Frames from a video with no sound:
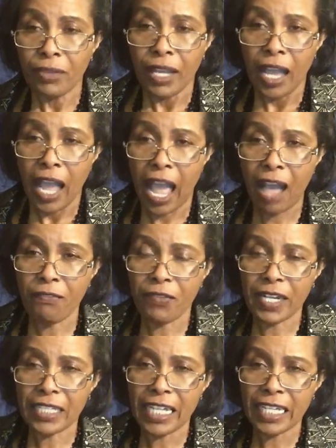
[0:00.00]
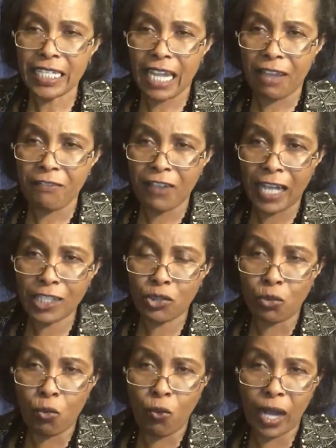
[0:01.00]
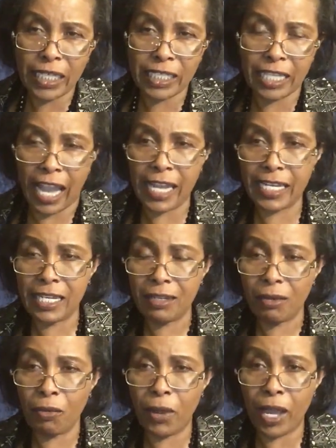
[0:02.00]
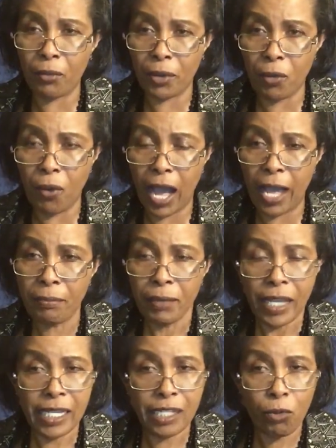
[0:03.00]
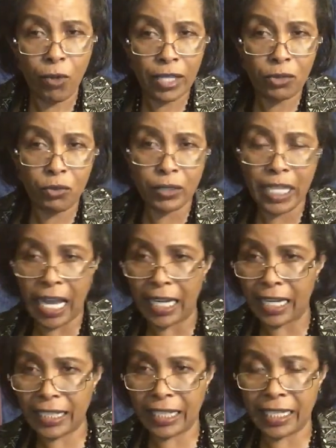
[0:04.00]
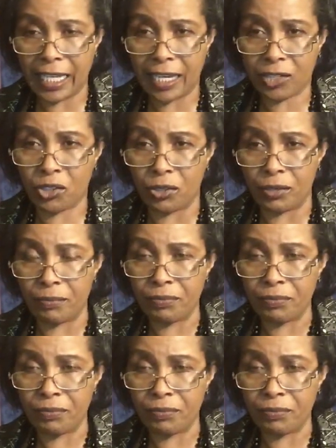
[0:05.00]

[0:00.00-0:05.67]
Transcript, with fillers: everything diverged to one side where we were. It went to the, another direction.